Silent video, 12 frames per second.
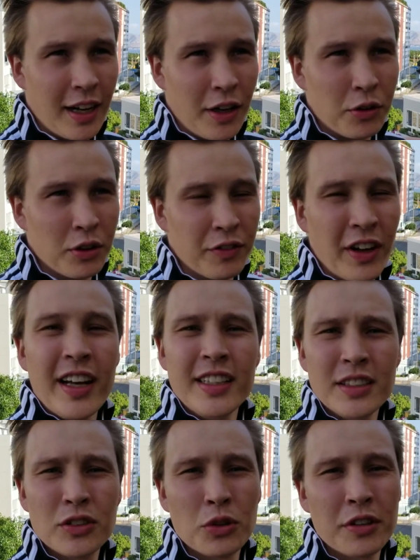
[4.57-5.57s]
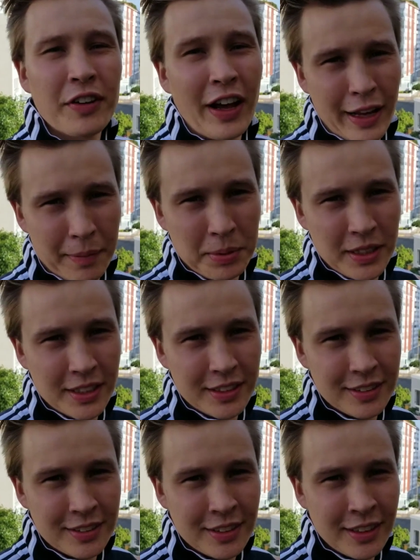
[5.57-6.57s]
out of any sort of
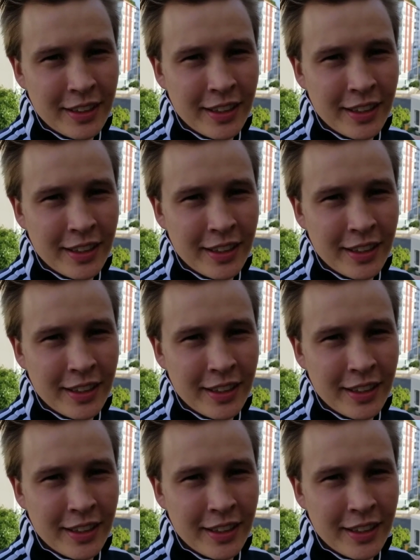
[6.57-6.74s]
happiness,